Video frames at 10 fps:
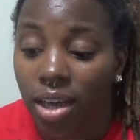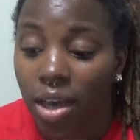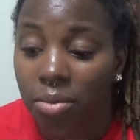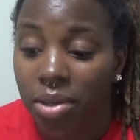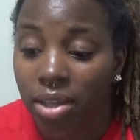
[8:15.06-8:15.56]

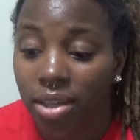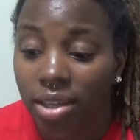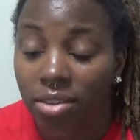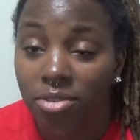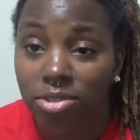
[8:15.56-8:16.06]
I
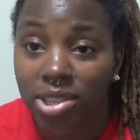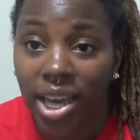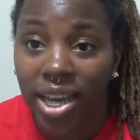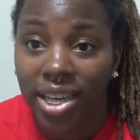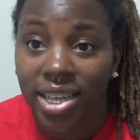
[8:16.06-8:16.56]
mean, if you
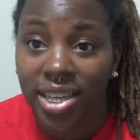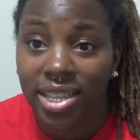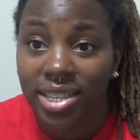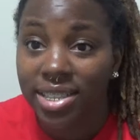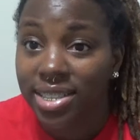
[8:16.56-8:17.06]
take
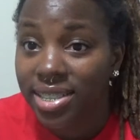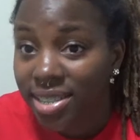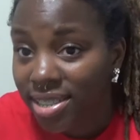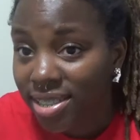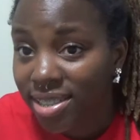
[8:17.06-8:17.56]
it,
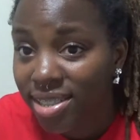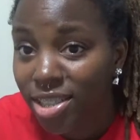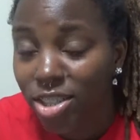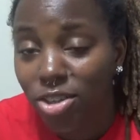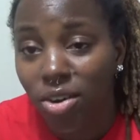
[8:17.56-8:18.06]

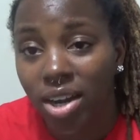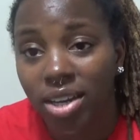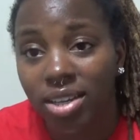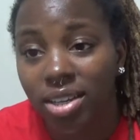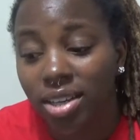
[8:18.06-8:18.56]
great.